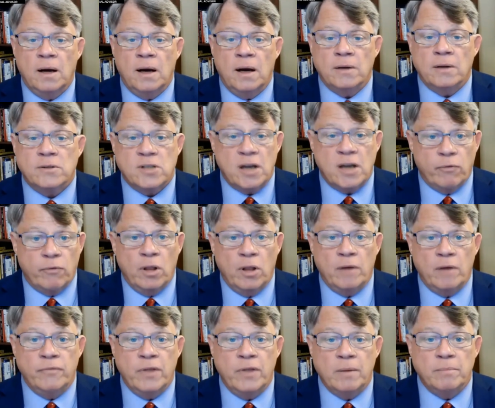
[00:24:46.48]
Several
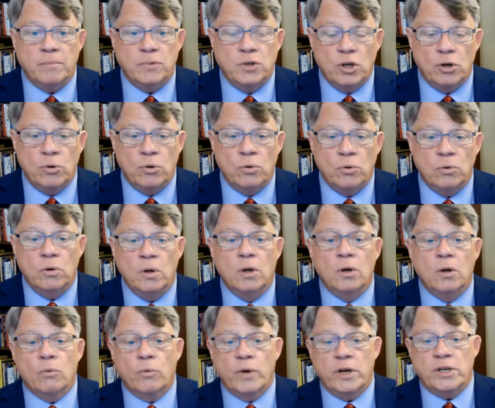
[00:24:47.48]
of them do.
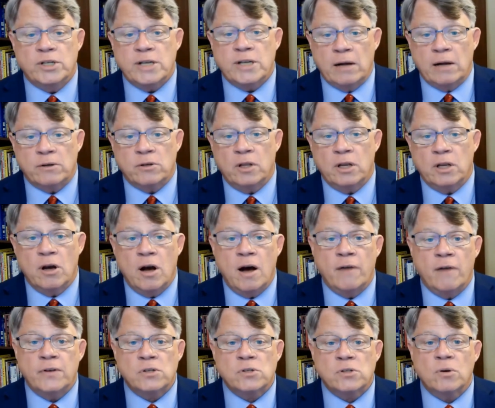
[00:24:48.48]
Reach out to the
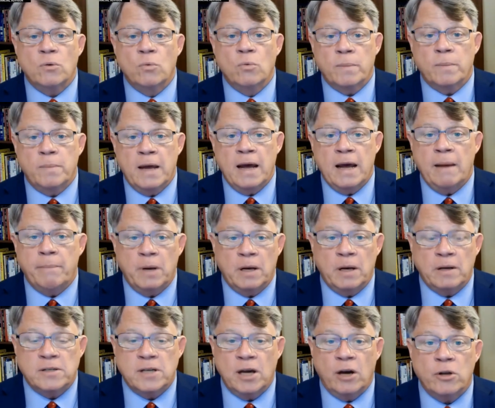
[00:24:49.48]
office. We'd be happy to
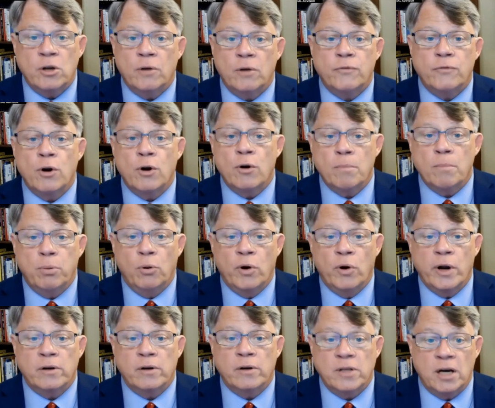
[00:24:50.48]
tell you if your
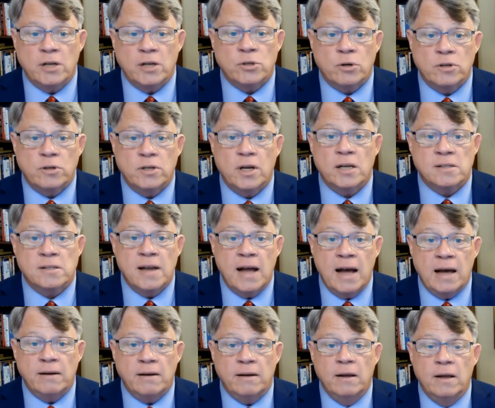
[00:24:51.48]
employer does or does
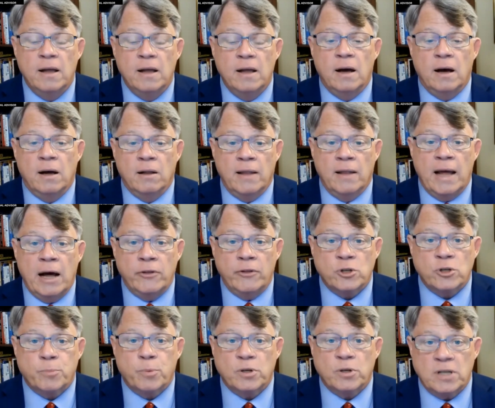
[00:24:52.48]
not allow
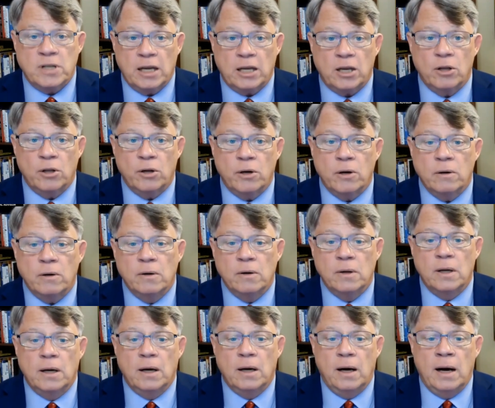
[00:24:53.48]
this particular
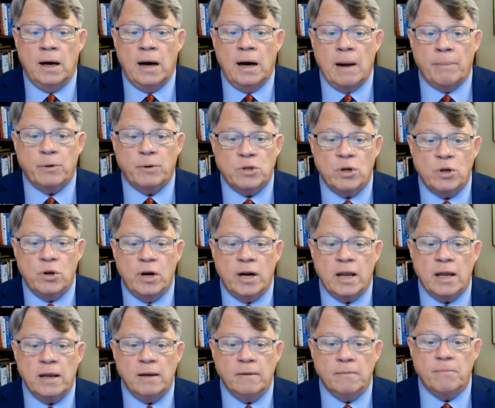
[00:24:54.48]

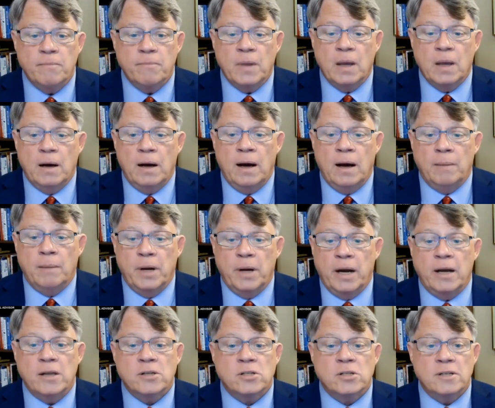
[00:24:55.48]
opportunity. But
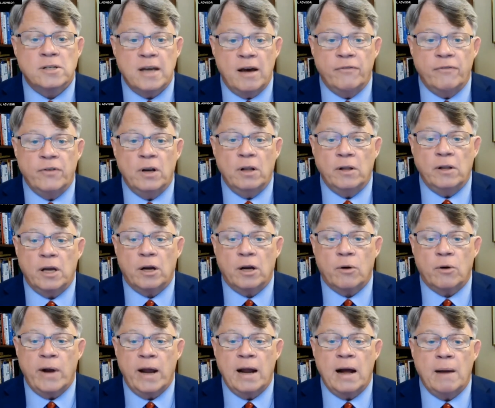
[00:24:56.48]
it is definitely a
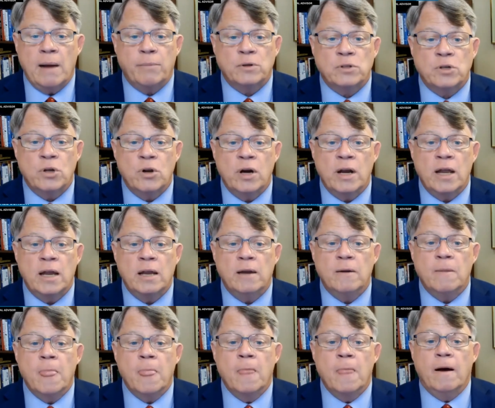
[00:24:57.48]
great opportunity
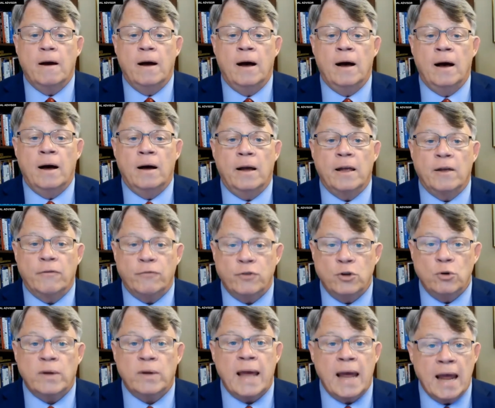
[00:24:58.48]
if
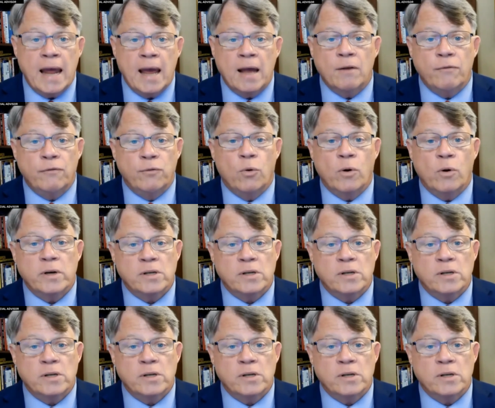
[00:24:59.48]
you can afford to